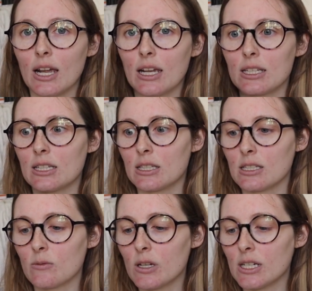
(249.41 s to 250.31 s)
And
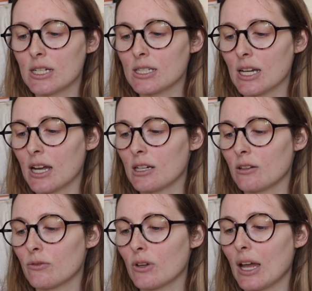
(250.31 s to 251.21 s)
this one is kind
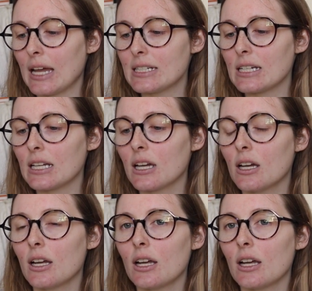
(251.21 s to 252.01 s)
of ending.